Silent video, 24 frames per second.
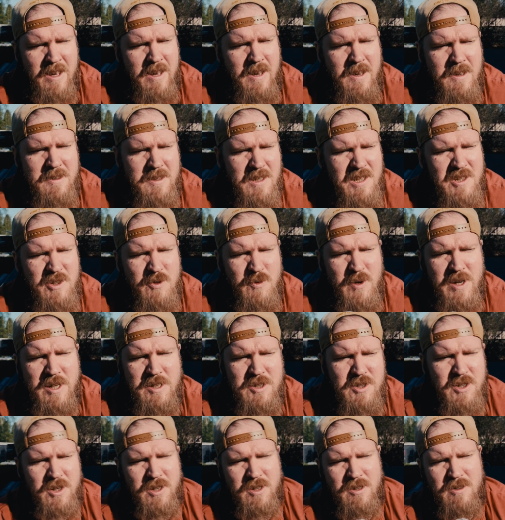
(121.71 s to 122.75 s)

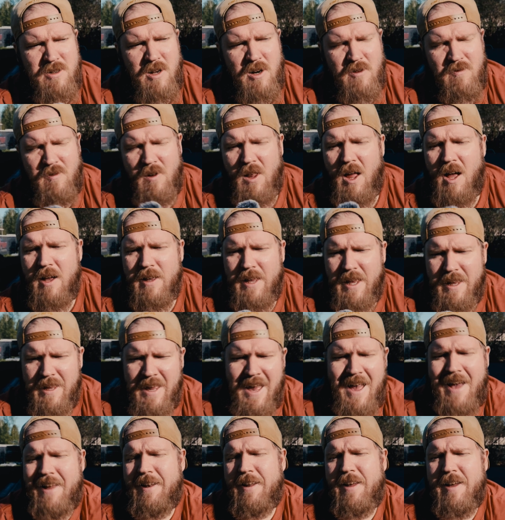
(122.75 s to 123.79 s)
situations or vlogging
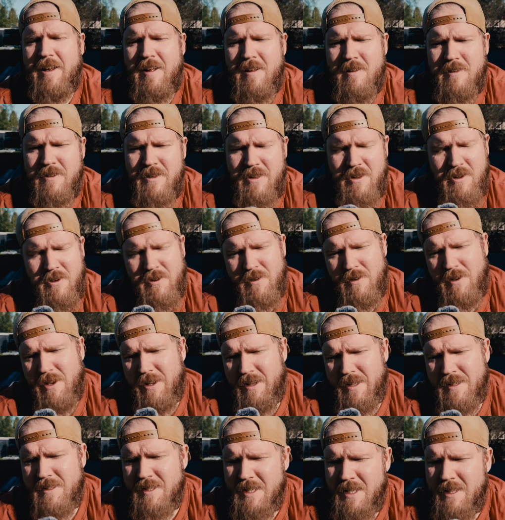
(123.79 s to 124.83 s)
handheld, you're
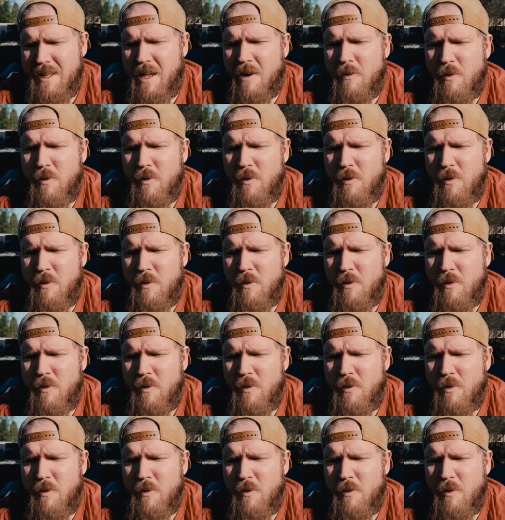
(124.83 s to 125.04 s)
gonna see that